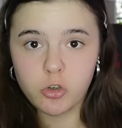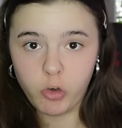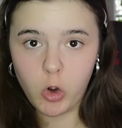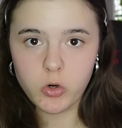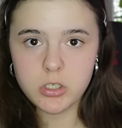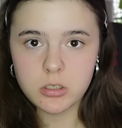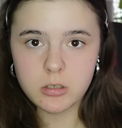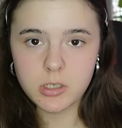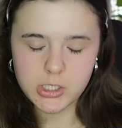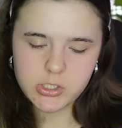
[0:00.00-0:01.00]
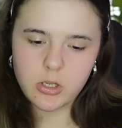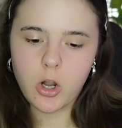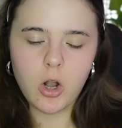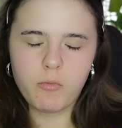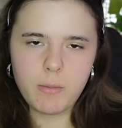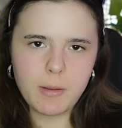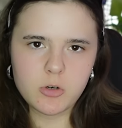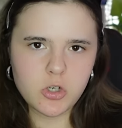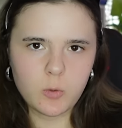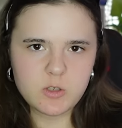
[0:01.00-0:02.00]
to vote, because not all of my
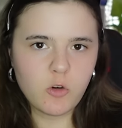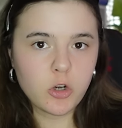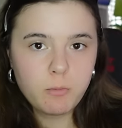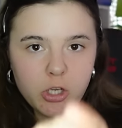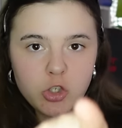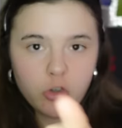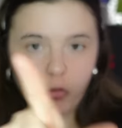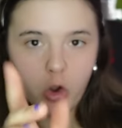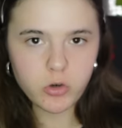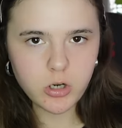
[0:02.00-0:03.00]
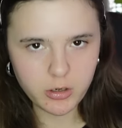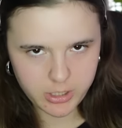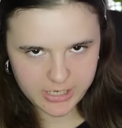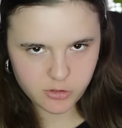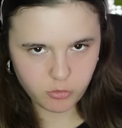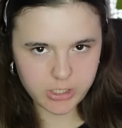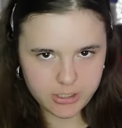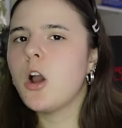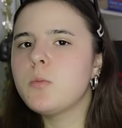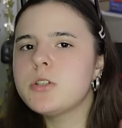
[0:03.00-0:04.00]
members always vote. Make sure to vote on the next
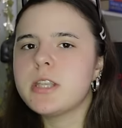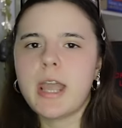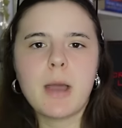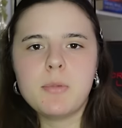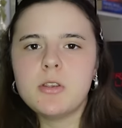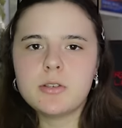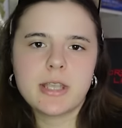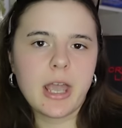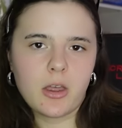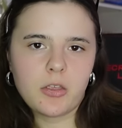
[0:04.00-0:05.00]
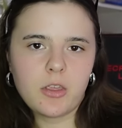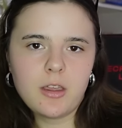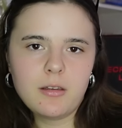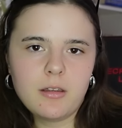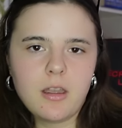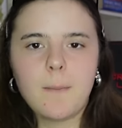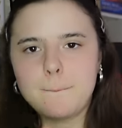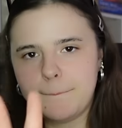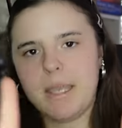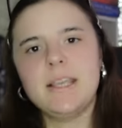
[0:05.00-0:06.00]
read. I hope you stay happy, you stay healthy.
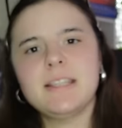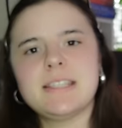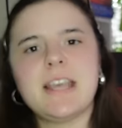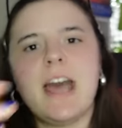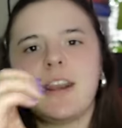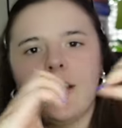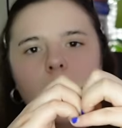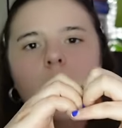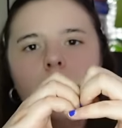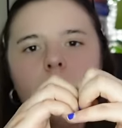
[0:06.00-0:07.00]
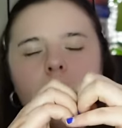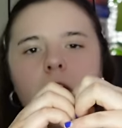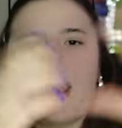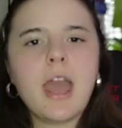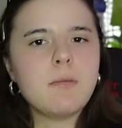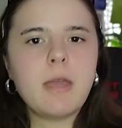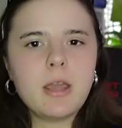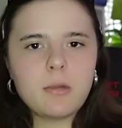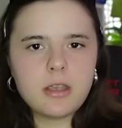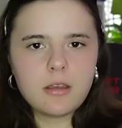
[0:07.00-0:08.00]
Peace and love. And
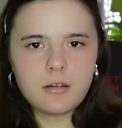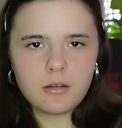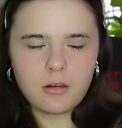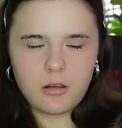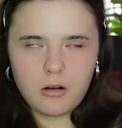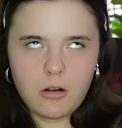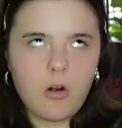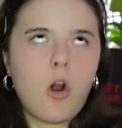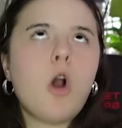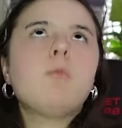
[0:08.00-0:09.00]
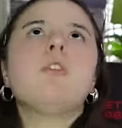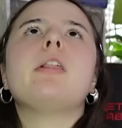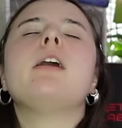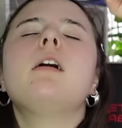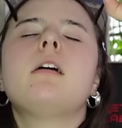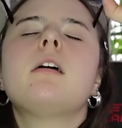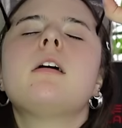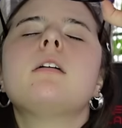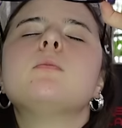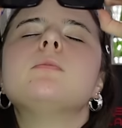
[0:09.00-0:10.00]
maybe, or hopefully,
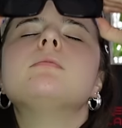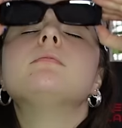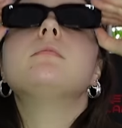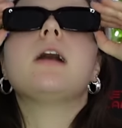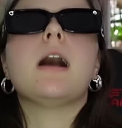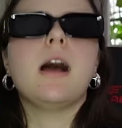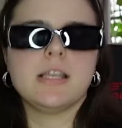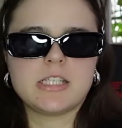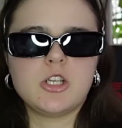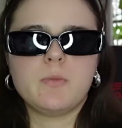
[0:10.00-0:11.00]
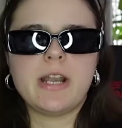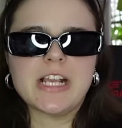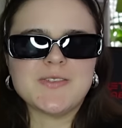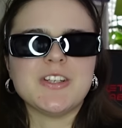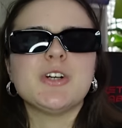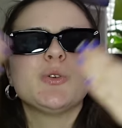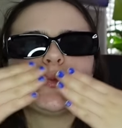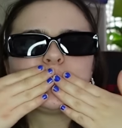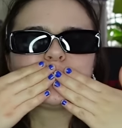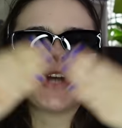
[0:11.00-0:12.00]
I'll see you in my next video.
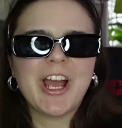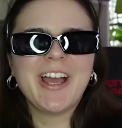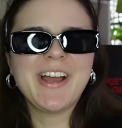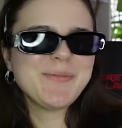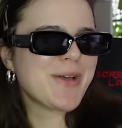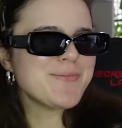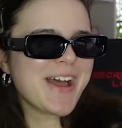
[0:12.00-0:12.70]
Bye